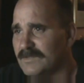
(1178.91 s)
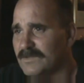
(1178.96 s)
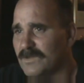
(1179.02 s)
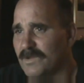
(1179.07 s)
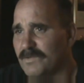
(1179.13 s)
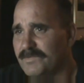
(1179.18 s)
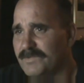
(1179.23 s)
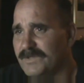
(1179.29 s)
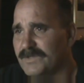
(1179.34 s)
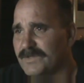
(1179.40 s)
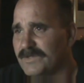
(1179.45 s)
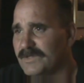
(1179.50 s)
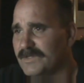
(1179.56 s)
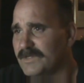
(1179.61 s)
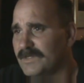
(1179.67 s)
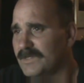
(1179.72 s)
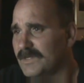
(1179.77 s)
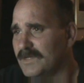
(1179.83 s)
hope you're doing
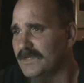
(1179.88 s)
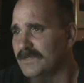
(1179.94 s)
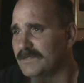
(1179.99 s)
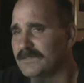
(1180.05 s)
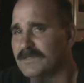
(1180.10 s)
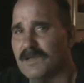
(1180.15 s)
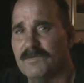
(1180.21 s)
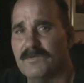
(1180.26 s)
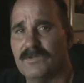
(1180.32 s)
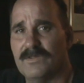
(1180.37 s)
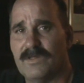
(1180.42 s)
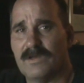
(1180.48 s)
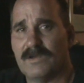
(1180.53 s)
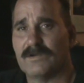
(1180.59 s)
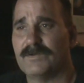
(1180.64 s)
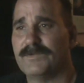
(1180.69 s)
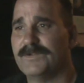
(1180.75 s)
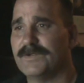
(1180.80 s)
uh, coming
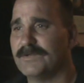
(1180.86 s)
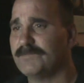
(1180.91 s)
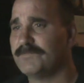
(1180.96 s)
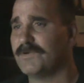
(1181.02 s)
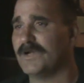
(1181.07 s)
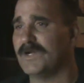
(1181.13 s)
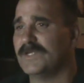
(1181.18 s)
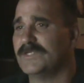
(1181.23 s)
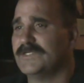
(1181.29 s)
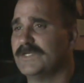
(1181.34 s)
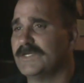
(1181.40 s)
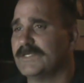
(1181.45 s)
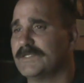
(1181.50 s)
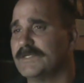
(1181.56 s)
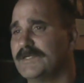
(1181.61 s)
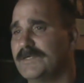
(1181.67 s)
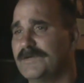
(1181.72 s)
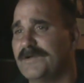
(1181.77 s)
along on your
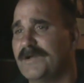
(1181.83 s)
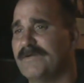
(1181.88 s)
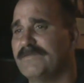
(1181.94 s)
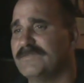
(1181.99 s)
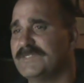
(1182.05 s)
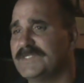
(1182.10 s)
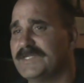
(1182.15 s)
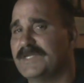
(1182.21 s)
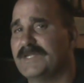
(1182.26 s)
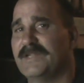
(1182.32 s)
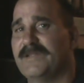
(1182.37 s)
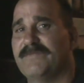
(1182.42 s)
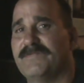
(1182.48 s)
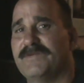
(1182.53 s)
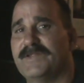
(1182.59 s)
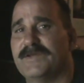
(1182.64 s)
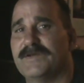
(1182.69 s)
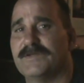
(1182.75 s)
project there. I haven't seen any
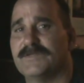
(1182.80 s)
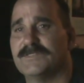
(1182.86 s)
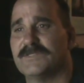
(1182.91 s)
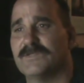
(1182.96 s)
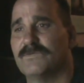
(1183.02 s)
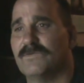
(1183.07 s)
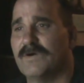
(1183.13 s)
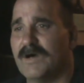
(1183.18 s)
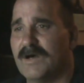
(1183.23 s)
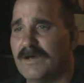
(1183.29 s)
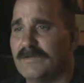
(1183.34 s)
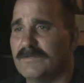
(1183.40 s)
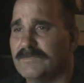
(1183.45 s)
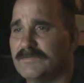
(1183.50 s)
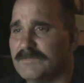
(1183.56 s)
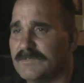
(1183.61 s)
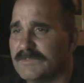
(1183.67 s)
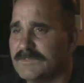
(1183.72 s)
videos in a
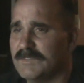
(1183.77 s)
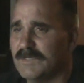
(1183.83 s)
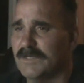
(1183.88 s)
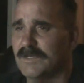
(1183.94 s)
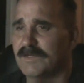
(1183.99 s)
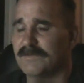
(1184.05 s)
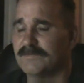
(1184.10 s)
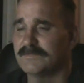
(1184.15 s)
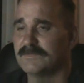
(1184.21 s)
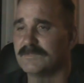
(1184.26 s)
while. Uh,